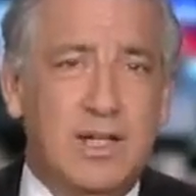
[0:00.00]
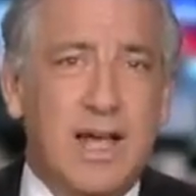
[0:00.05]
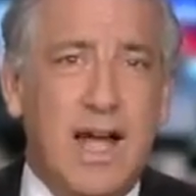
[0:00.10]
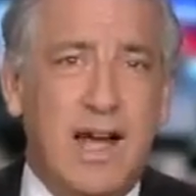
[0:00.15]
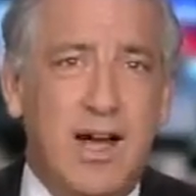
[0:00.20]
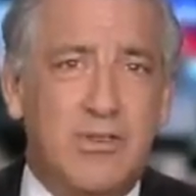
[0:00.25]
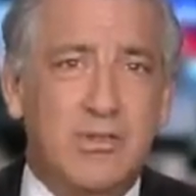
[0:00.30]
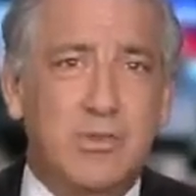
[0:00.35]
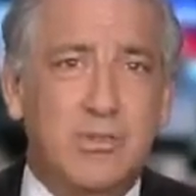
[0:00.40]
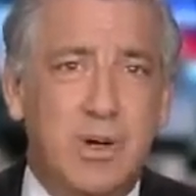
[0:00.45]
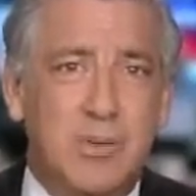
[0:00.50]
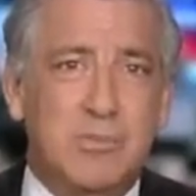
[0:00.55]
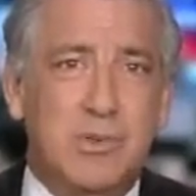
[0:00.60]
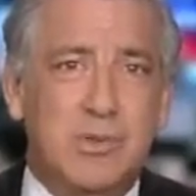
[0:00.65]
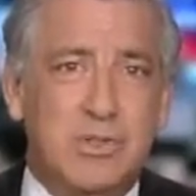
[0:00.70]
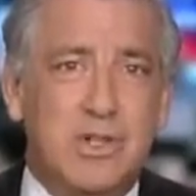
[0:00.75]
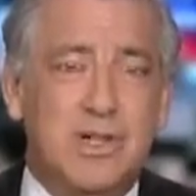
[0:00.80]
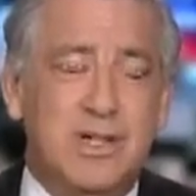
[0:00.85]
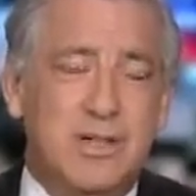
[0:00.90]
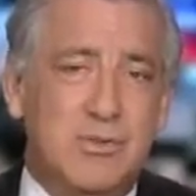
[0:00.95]
the House of
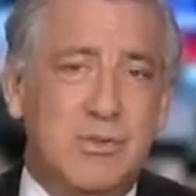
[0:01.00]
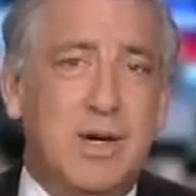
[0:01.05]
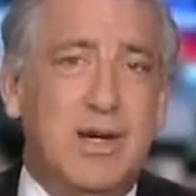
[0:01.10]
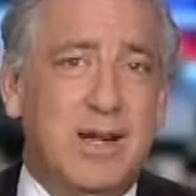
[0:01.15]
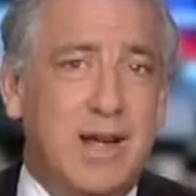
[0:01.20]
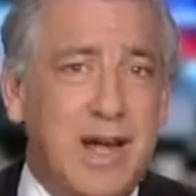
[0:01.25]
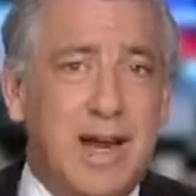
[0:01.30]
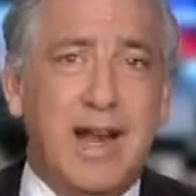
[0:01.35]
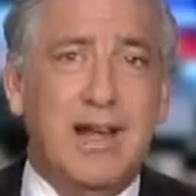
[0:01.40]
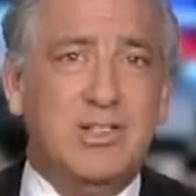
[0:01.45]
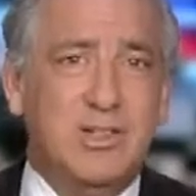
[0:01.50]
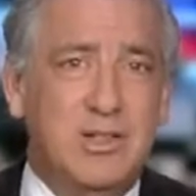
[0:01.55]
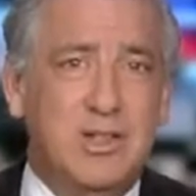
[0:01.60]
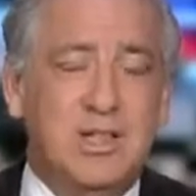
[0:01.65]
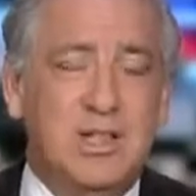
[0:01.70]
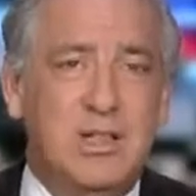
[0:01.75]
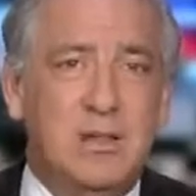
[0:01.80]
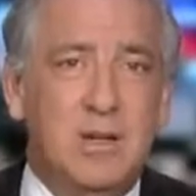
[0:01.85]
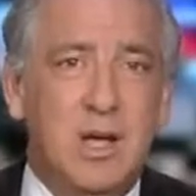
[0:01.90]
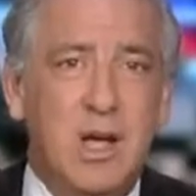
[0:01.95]
Representatives right now? It actually
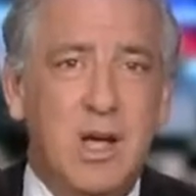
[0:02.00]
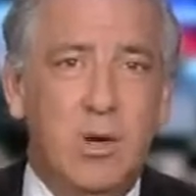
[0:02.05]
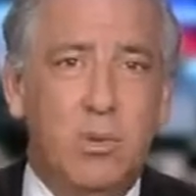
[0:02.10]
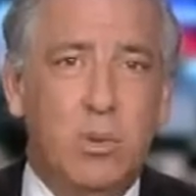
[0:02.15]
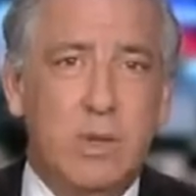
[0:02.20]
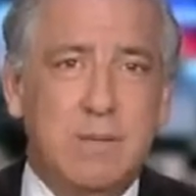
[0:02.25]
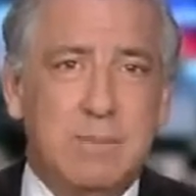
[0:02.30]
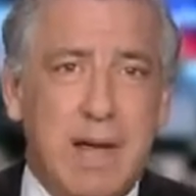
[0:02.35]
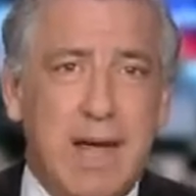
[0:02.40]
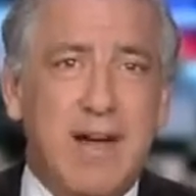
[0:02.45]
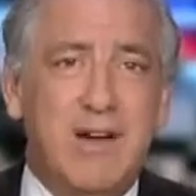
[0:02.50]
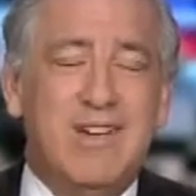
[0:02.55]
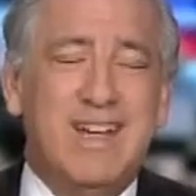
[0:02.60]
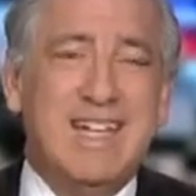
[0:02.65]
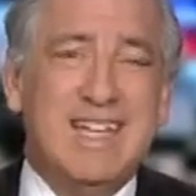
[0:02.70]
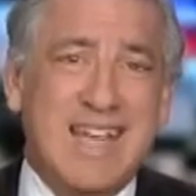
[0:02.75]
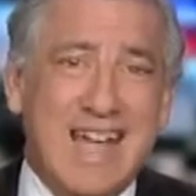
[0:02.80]
could rebound against.